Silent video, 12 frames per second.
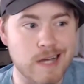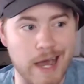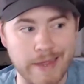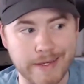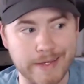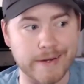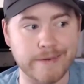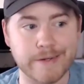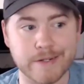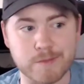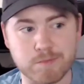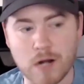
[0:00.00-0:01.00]
I think an
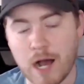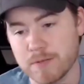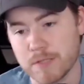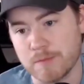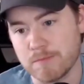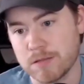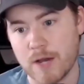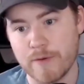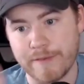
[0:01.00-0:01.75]
under is probably in play.